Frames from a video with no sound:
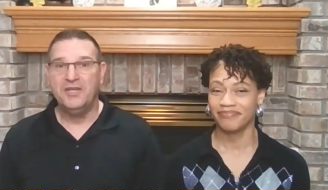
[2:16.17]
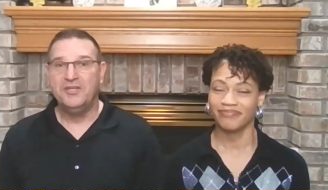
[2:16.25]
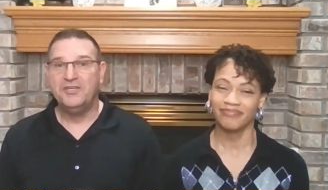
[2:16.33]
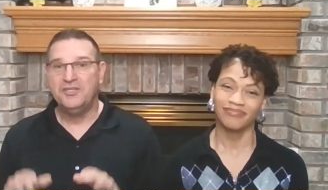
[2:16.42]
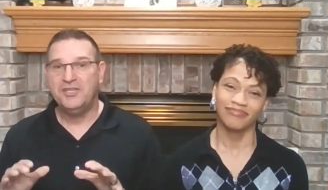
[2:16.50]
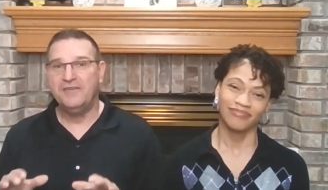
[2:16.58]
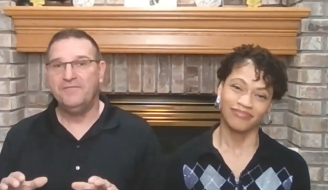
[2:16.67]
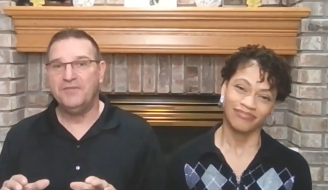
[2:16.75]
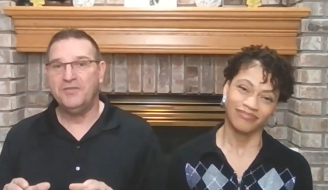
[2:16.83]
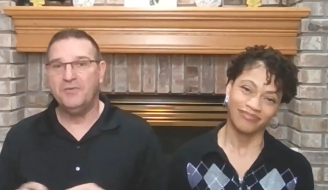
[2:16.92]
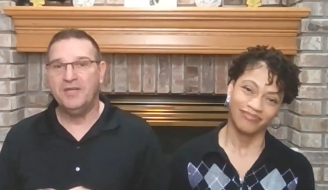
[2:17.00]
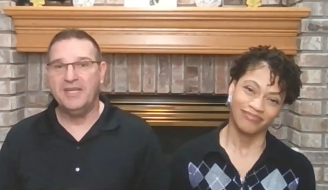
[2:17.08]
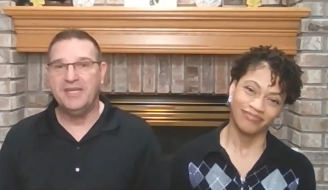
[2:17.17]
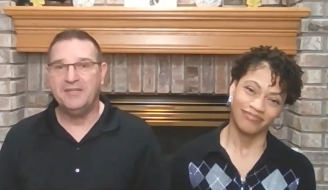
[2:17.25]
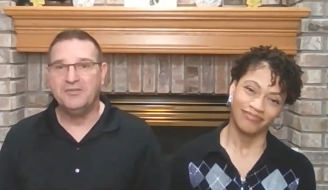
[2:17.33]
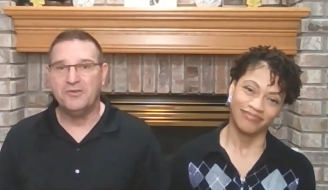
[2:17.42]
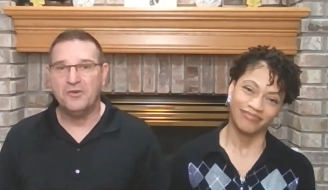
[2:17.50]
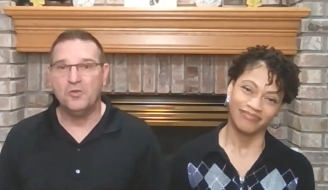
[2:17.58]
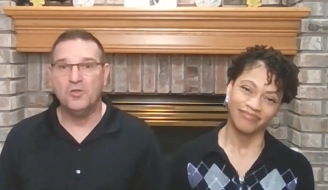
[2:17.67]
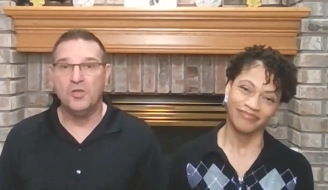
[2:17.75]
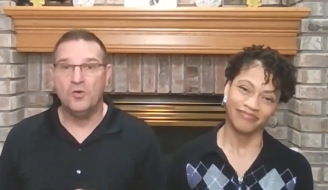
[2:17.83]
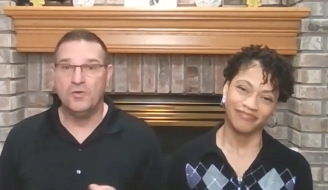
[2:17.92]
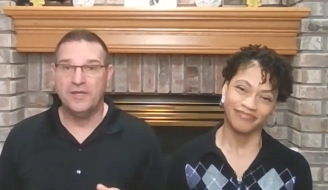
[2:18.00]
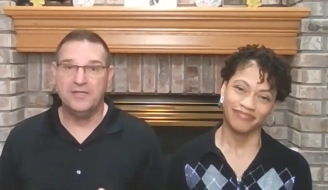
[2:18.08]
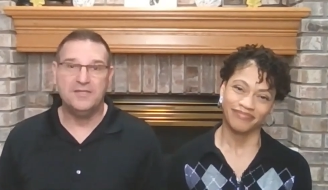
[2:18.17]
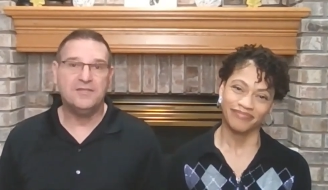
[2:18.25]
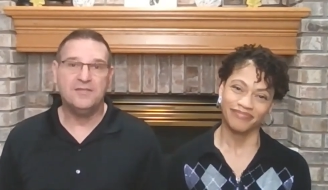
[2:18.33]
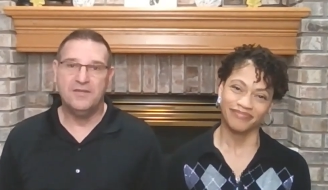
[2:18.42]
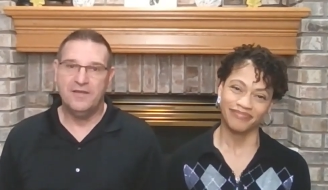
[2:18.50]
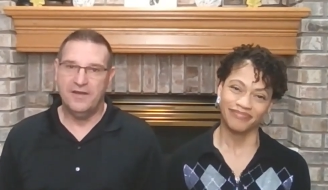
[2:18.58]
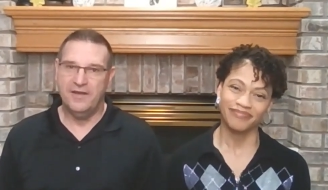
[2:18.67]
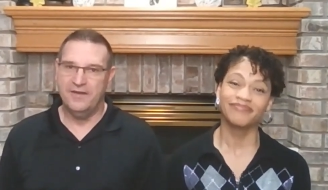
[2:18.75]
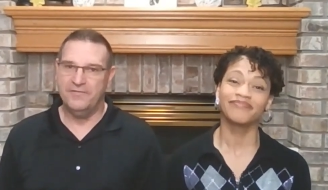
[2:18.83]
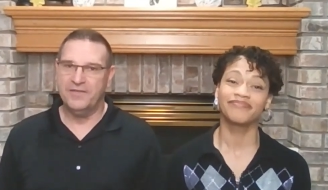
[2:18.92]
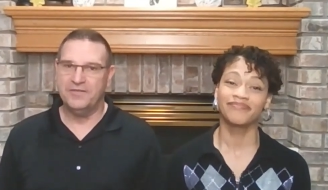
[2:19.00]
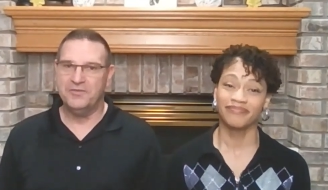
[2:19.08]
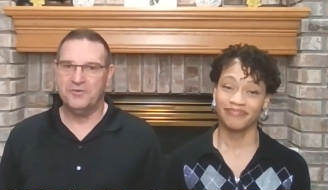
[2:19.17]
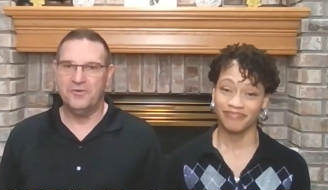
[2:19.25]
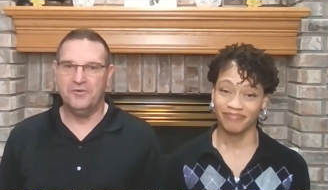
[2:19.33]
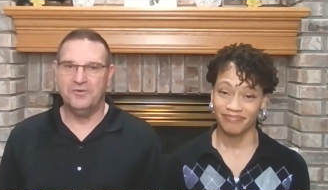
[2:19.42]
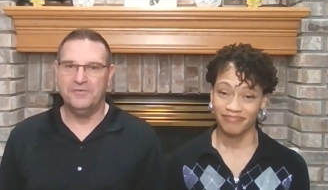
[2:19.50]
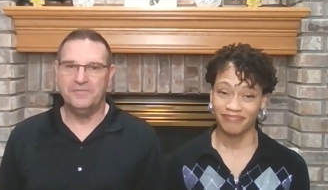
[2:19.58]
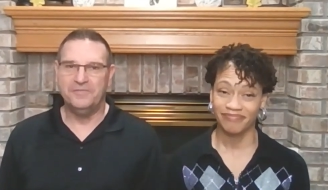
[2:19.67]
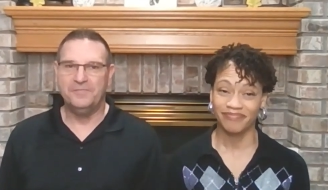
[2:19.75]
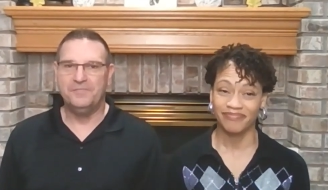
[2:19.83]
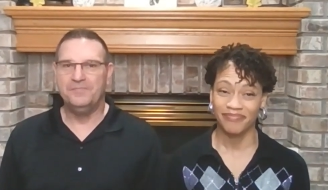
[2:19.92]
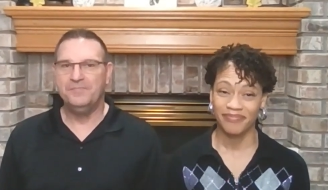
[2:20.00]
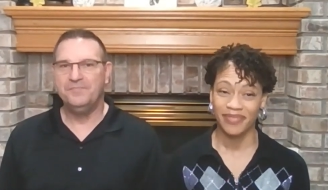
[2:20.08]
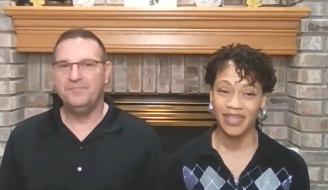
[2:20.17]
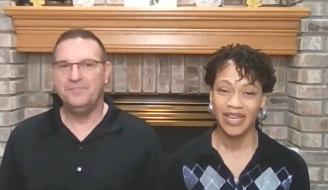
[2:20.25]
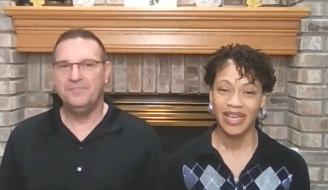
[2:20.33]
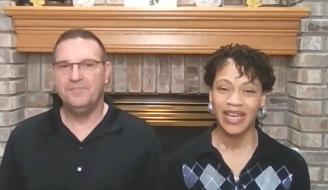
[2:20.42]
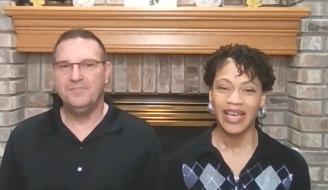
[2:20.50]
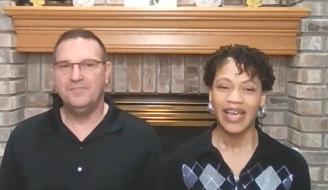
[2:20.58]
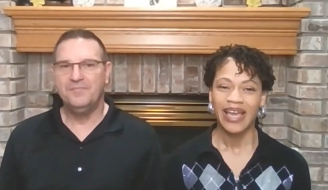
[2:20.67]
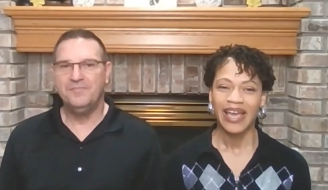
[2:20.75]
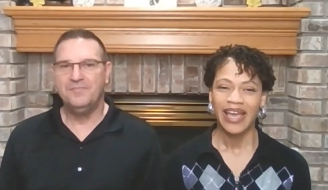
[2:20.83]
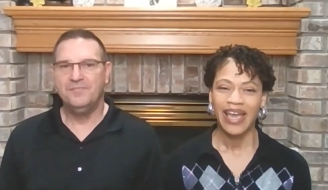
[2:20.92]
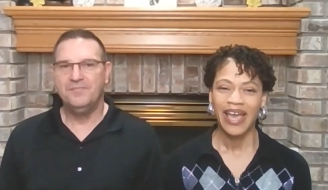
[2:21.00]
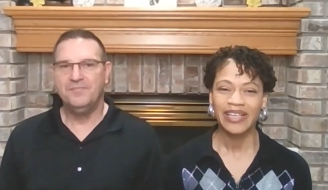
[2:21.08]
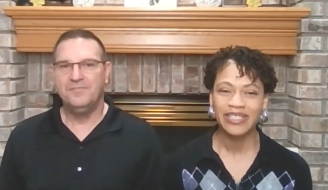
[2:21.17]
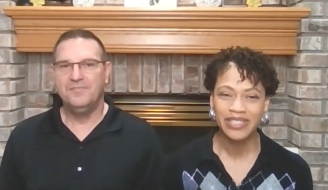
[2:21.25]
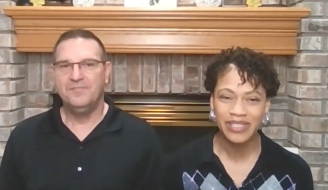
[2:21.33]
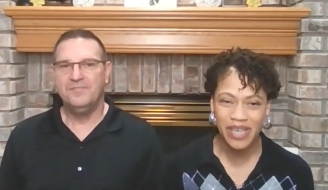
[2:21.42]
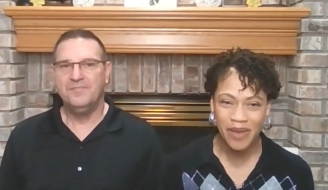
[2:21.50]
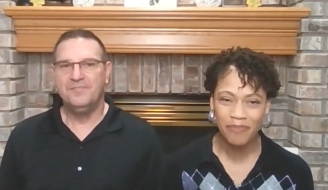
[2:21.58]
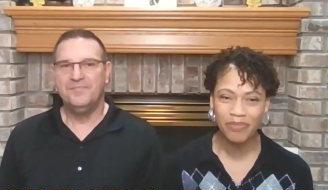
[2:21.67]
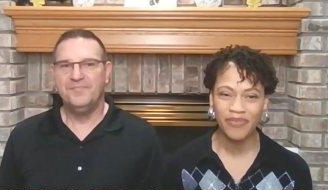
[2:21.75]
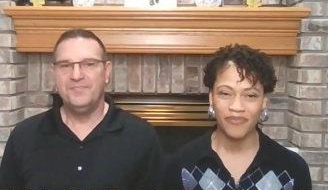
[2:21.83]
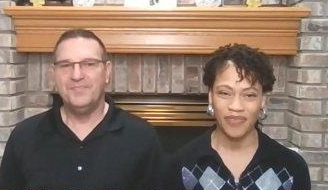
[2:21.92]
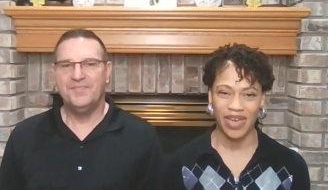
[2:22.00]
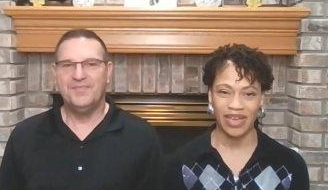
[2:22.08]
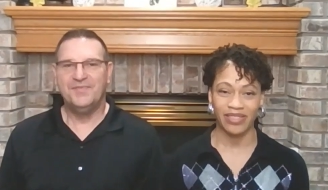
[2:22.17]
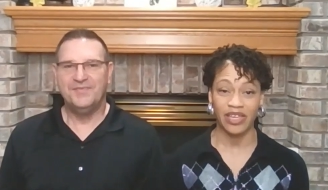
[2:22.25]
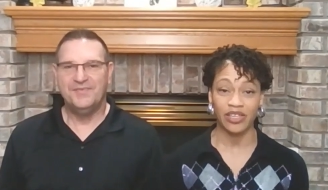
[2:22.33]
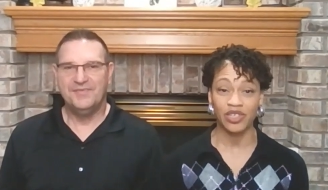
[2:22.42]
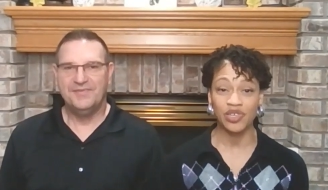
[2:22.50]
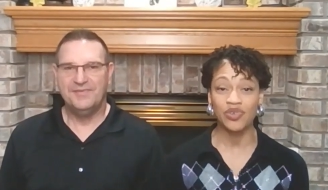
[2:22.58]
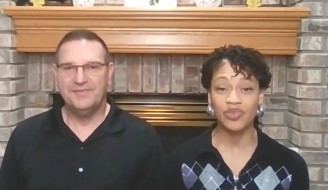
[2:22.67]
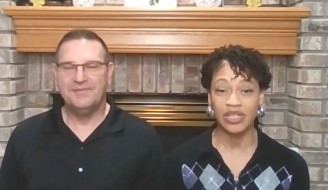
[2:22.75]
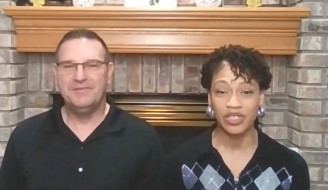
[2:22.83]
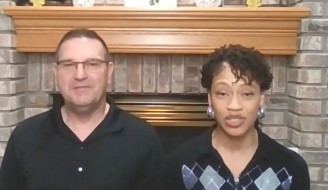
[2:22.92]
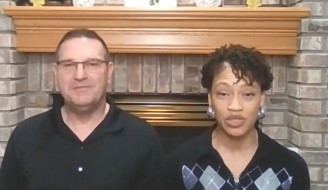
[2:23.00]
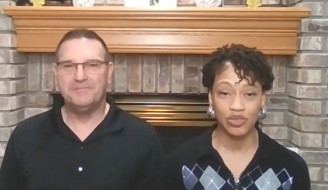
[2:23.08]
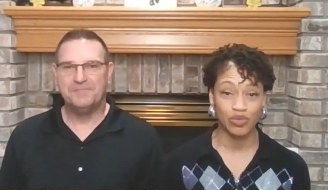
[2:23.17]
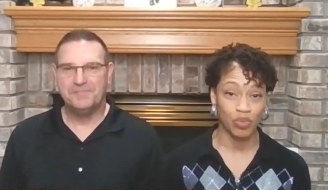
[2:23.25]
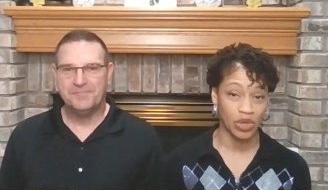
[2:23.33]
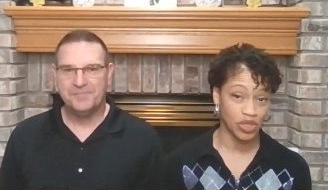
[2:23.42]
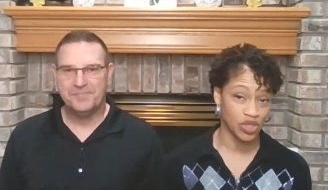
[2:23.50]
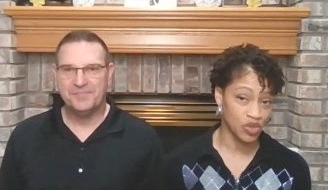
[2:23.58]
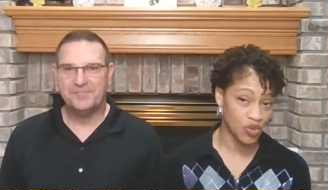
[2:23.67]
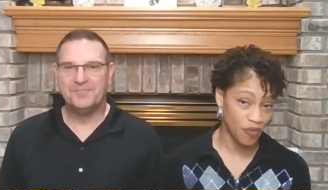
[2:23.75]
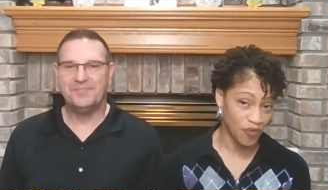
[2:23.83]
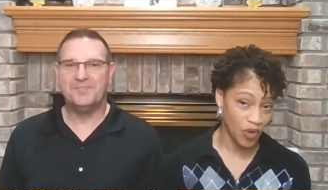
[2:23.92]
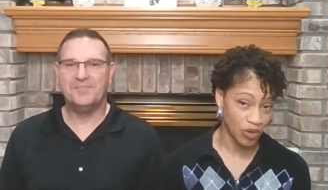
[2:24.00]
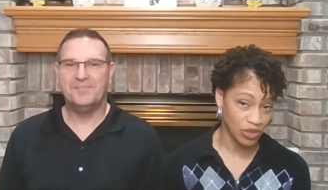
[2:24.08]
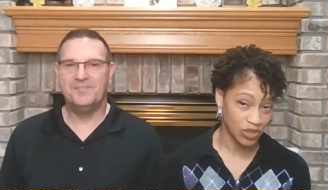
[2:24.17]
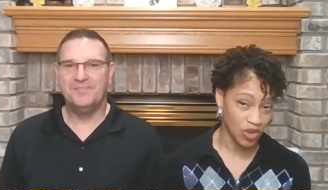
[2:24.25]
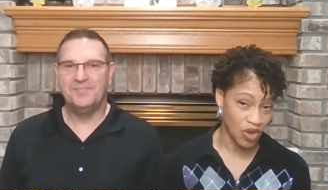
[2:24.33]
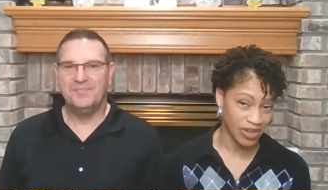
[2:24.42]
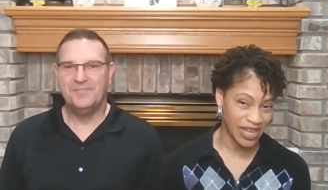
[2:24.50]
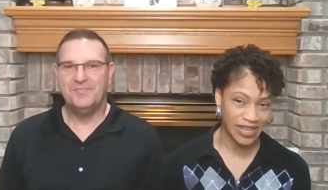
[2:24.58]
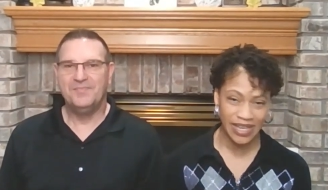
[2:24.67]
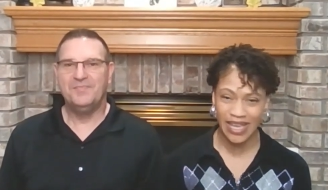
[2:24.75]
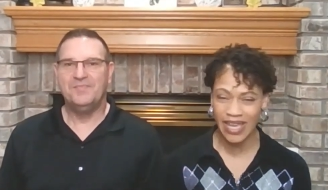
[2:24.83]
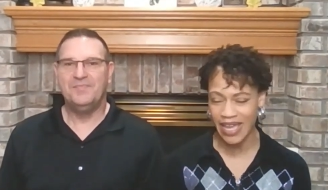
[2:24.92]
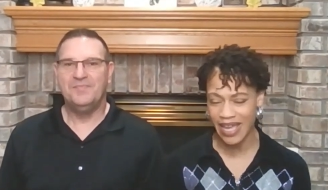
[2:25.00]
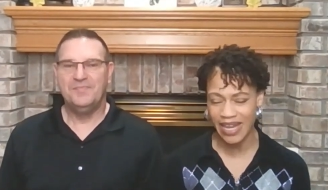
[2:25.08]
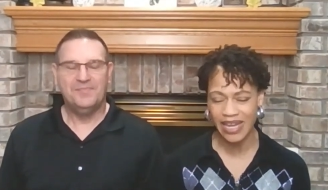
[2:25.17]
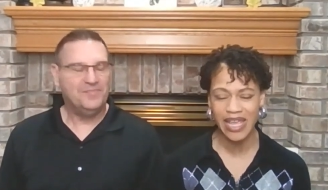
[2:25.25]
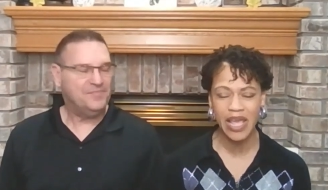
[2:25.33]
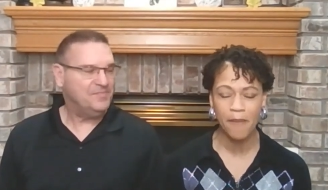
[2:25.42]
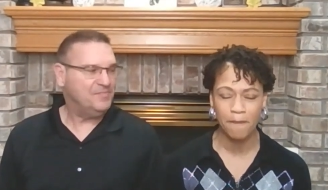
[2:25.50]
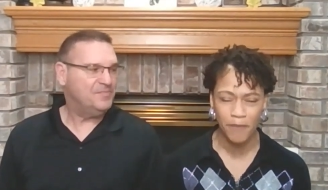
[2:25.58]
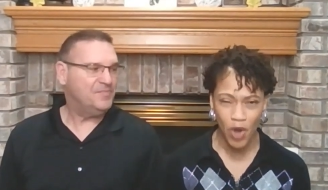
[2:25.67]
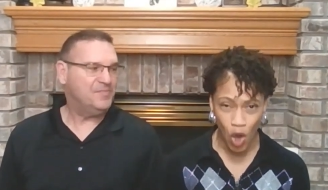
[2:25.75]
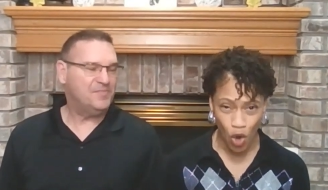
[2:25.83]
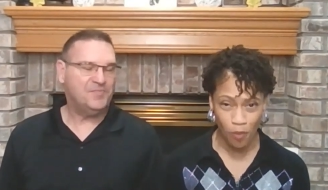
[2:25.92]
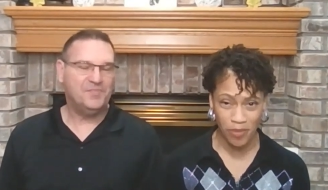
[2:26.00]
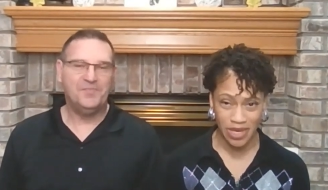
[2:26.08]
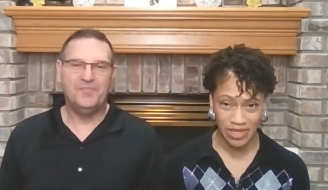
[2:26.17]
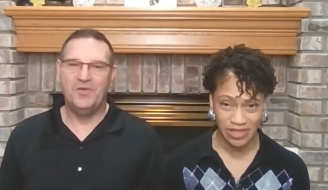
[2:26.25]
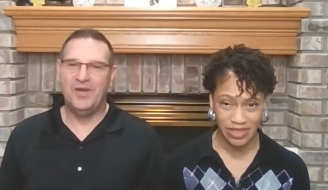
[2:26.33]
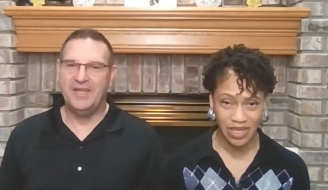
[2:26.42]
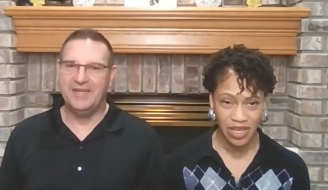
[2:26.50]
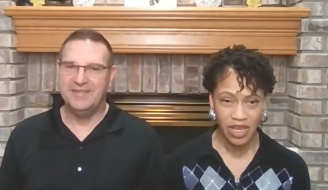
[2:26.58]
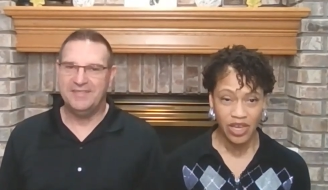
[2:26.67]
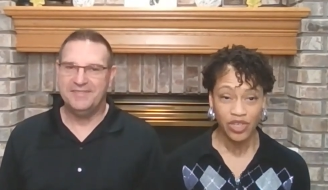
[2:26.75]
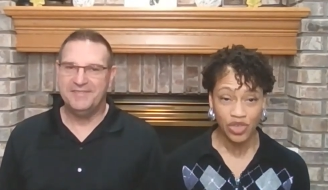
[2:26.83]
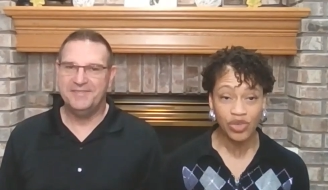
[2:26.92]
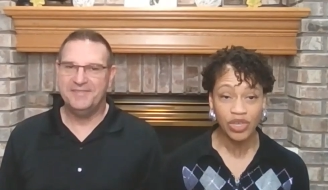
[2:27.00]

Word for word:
Speaker 1: shift to an internal locus of control.
Speaker 2: Accept the fact that you can choose what you focus on at any moment. Right. You